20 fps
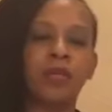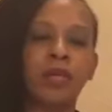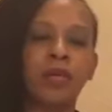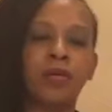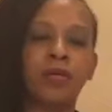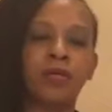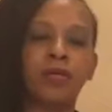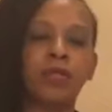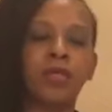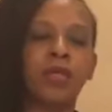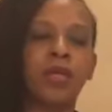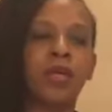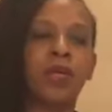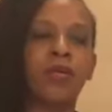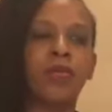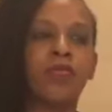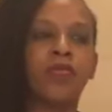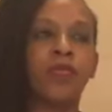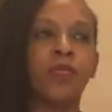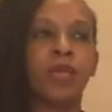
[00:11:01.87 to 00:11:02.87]
So, you know,
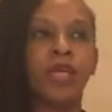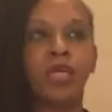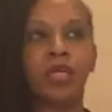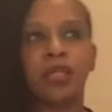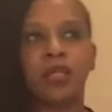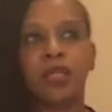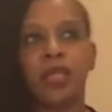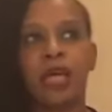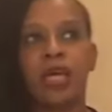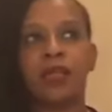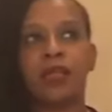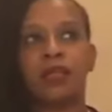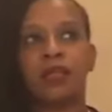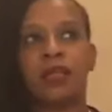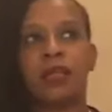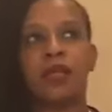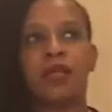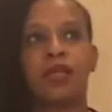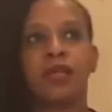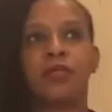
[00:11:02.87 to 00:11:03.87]
for me to collect
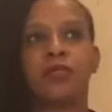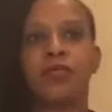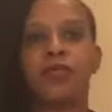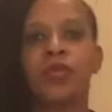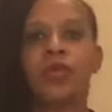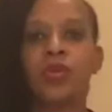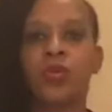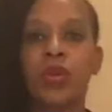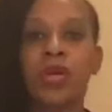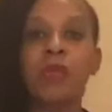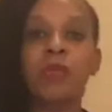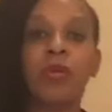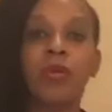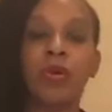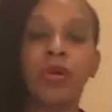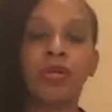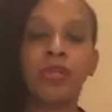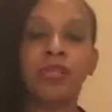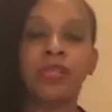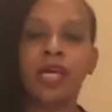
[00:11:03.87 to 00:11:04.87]
um, the
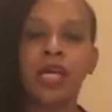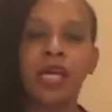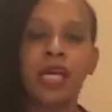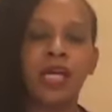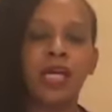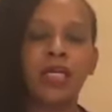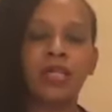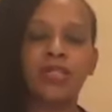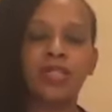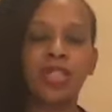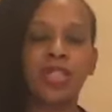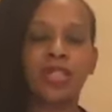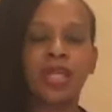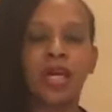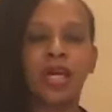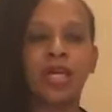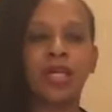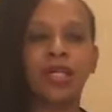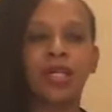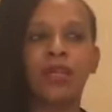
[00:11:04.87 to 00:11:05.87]
Reborns is just
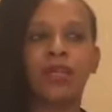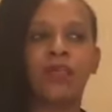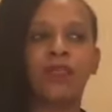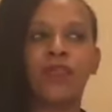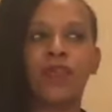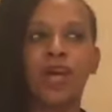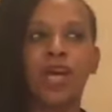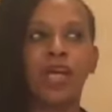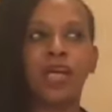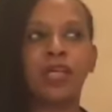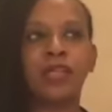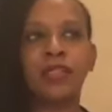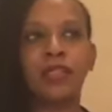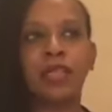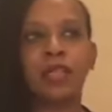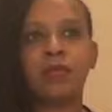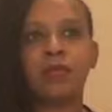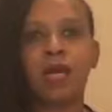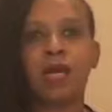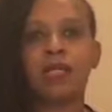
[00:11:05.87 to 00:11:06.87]
like another phase
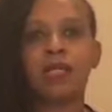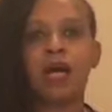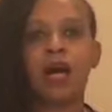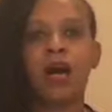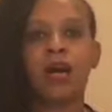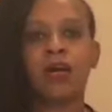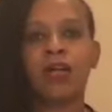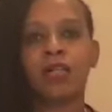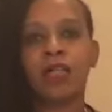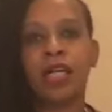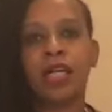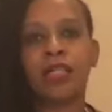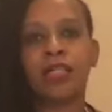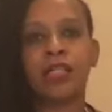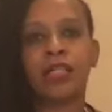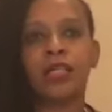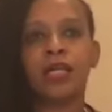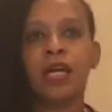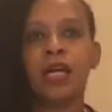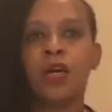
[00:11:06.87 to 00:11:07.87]
in my doll
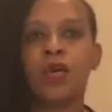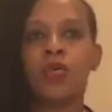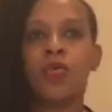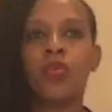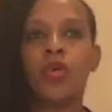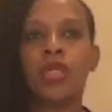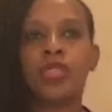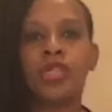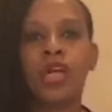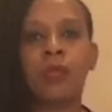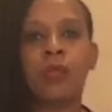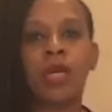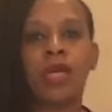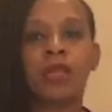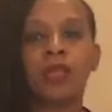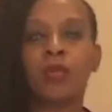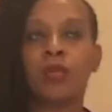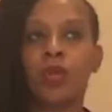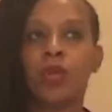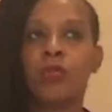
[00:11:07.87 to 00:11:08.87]
collecting which I
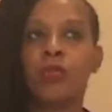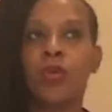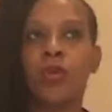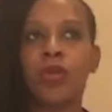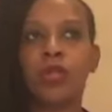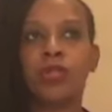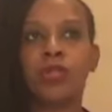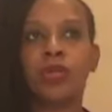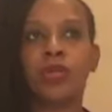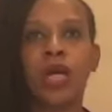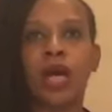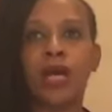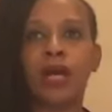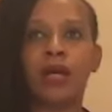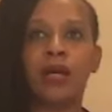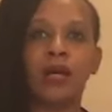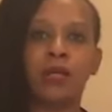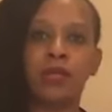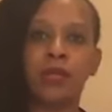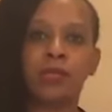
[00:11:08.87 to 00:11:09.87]
mean the reborns are like
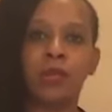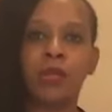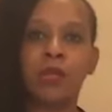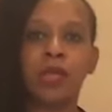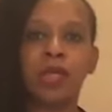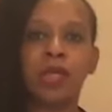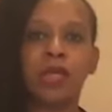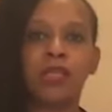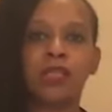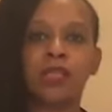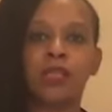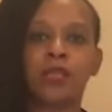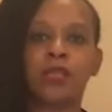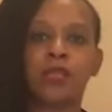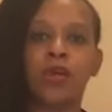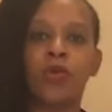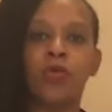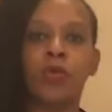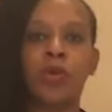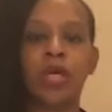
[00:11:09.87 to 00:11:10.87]
ultimate because they're
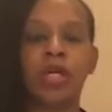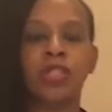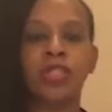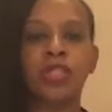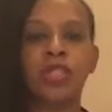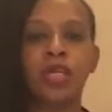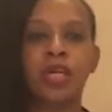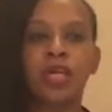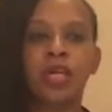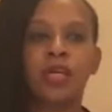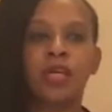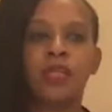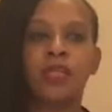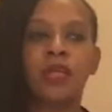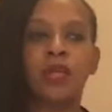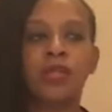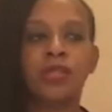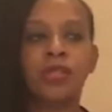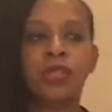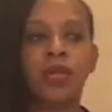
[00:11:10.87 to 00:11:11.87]
so much
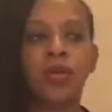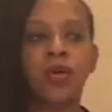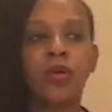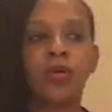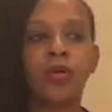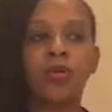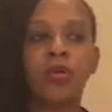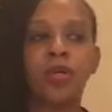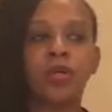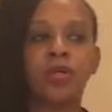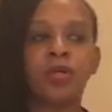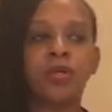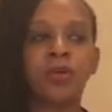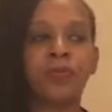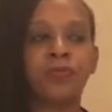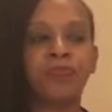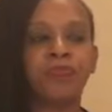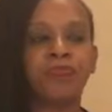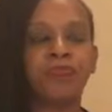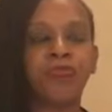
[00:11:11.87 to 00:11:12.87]
they're so
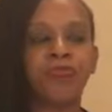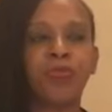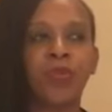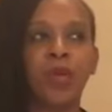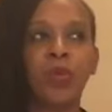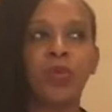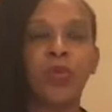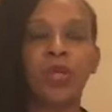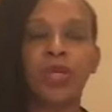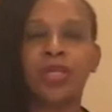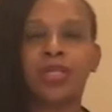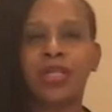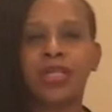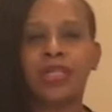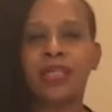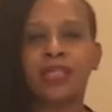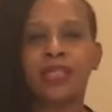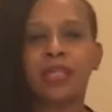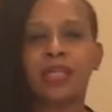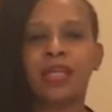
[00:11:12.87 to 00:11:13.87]
um,
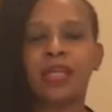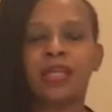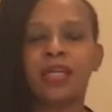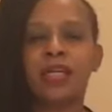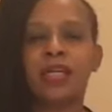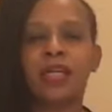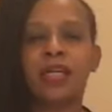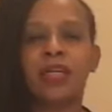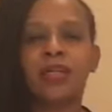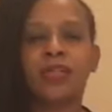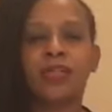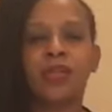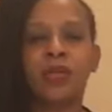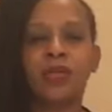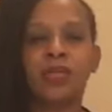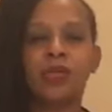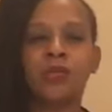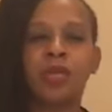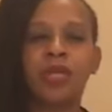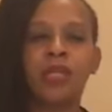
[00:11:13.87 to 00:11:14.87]
realistic.
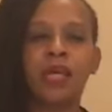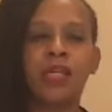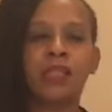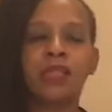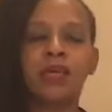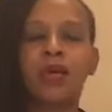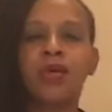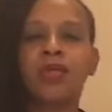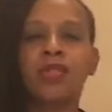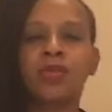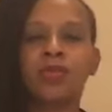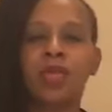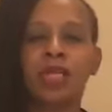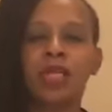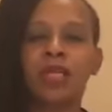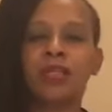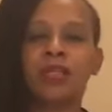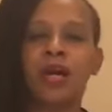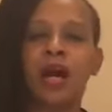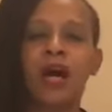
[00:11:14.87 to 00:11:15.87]
So to me that's ultimate
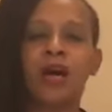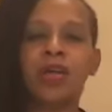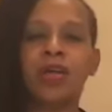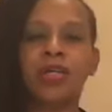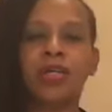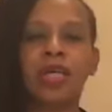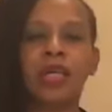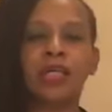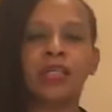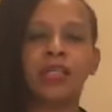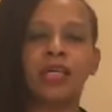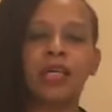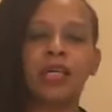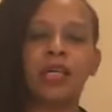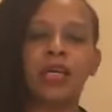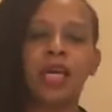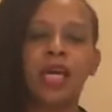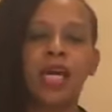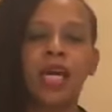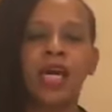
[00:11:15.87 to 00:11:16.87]
in doll collecting.
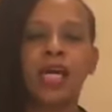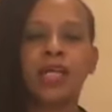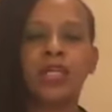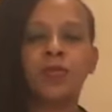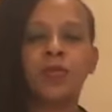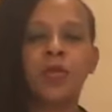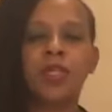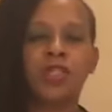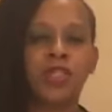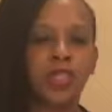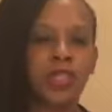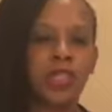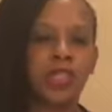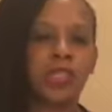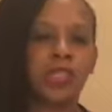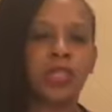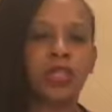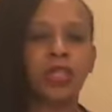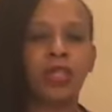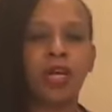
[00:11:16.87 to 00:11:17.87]
And especially the
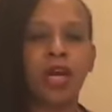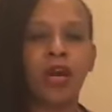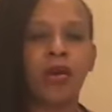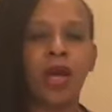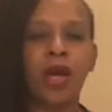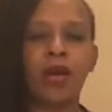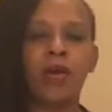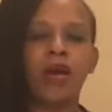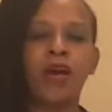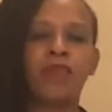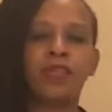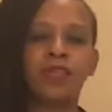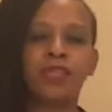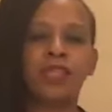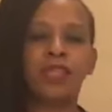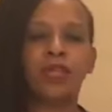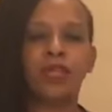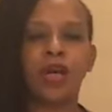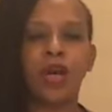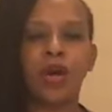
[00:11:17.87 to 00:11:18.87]
silicone. I don't have a
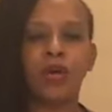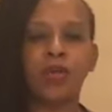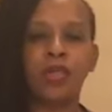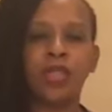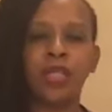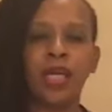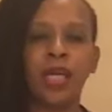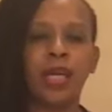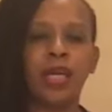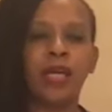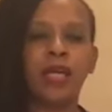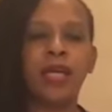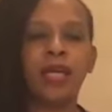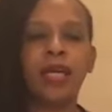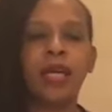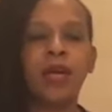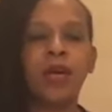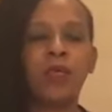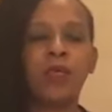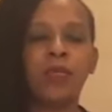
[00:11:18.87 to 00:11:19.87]
silicone yet,
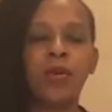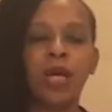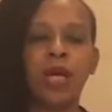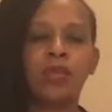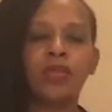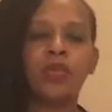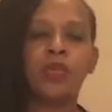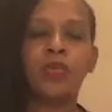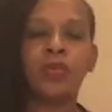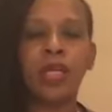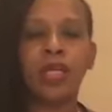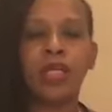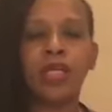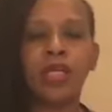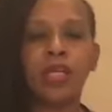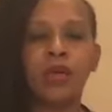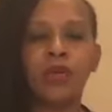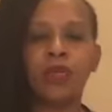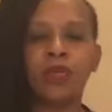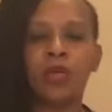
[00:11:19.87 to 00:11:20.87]
but I do plan to
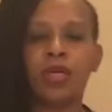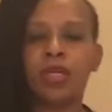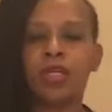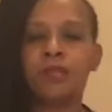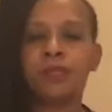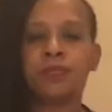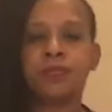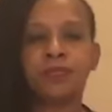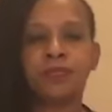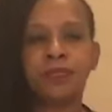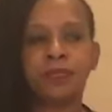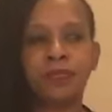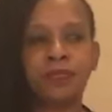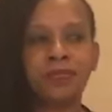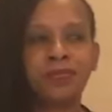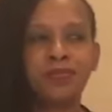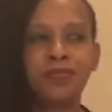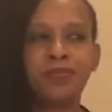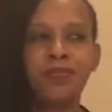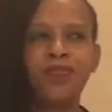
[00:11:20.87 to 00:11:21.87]
get one
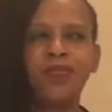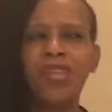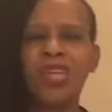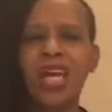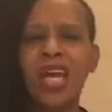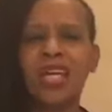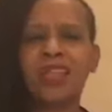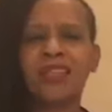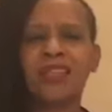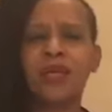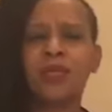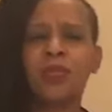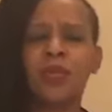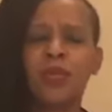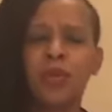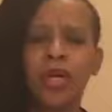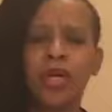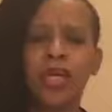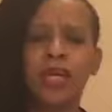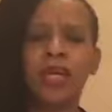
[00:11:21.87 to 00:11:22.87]
at some
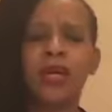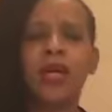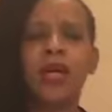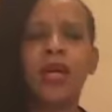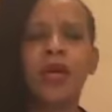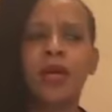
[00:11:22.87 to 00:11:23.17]
point.